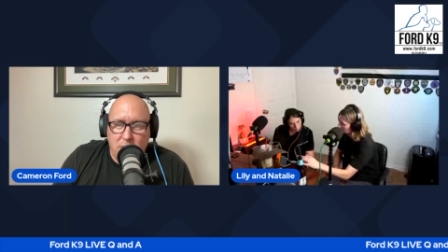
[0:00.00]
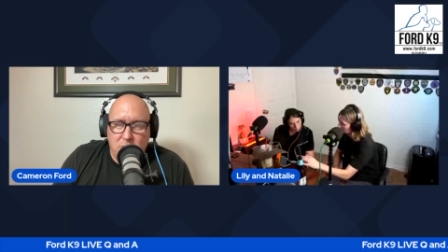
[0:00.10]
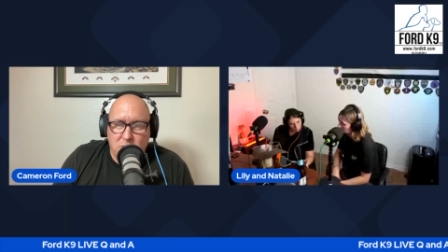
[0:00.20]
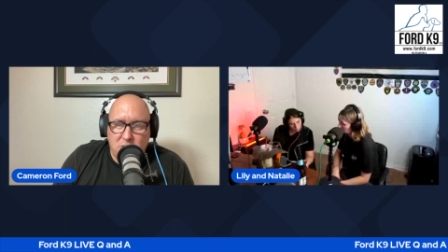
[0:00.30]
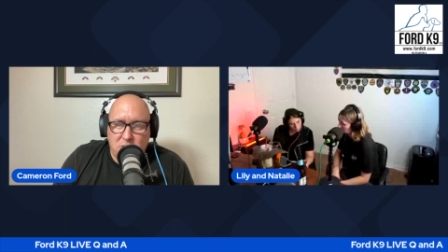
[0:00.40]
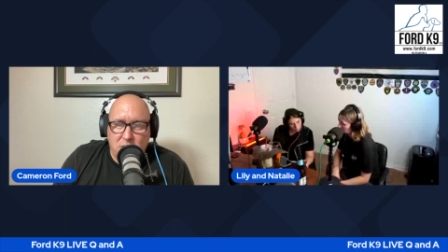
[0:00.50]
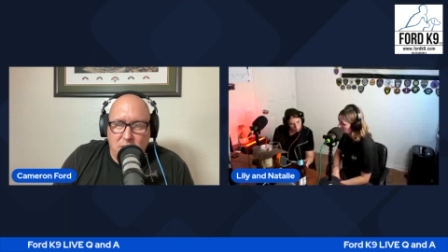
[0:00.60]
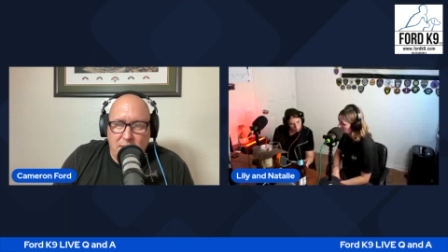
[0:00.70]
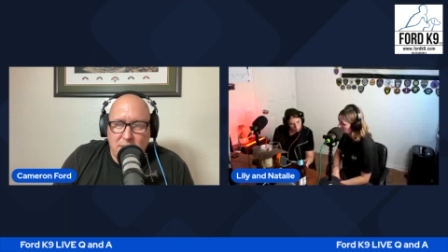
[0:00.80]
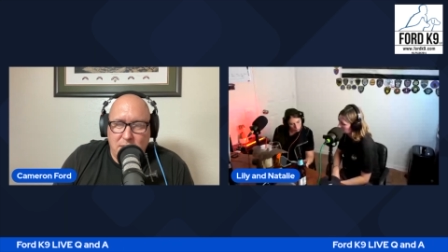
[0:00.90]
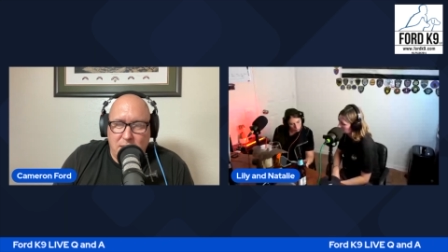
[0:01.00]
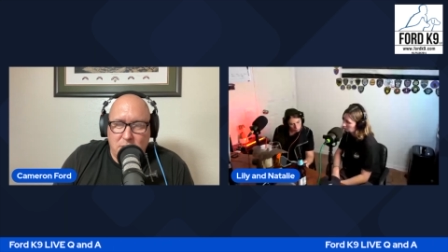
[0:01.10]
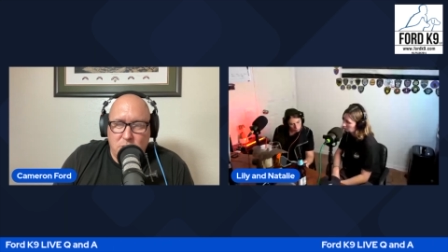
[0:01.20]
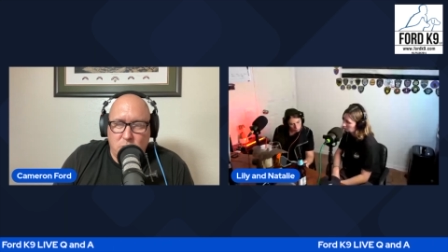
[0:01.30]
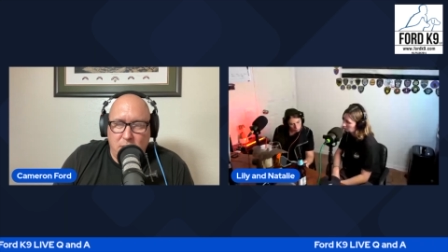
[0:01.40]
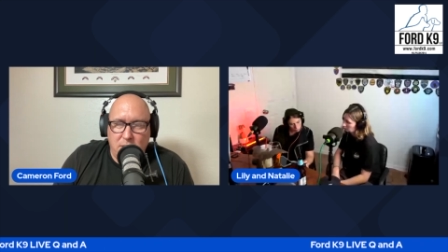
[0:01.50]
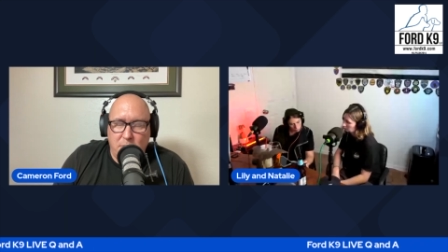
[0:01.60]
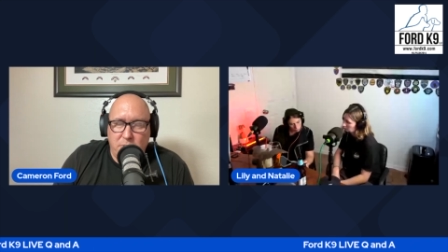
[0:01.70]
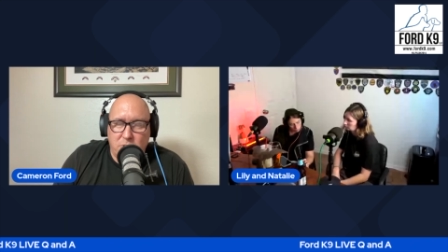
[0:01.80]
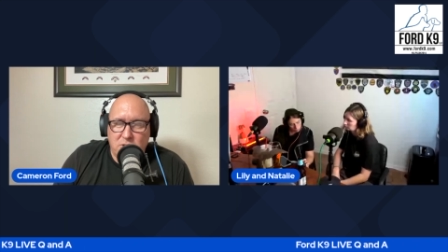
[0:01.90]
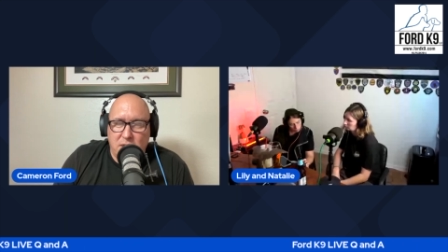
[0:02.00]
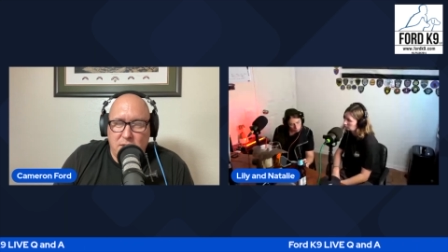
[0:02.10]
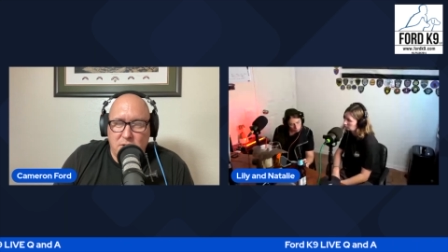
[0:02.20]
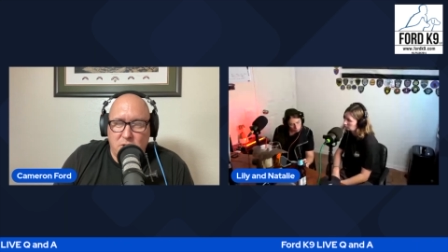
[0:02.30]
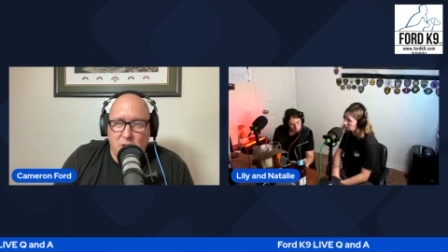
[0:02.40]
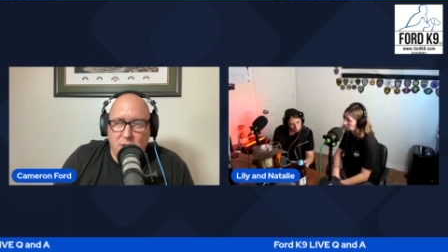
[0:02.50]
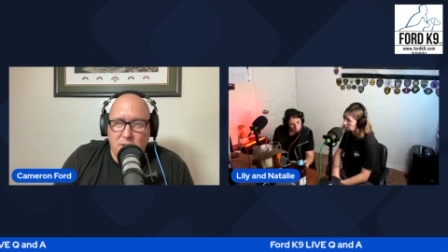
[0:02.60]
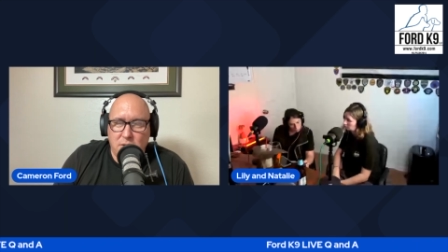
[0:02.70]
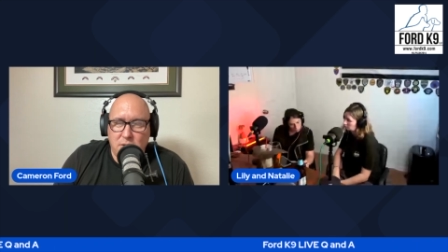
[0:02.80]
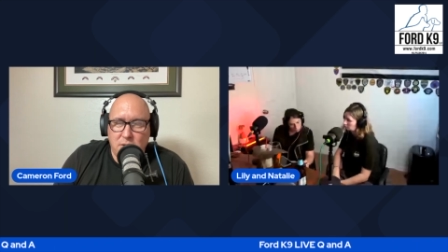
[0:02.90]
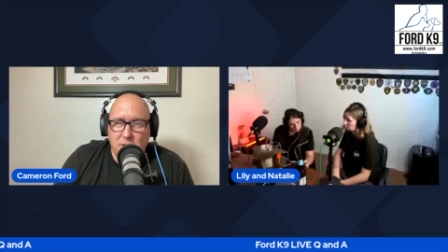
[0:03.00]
ready to select and train up their second dog?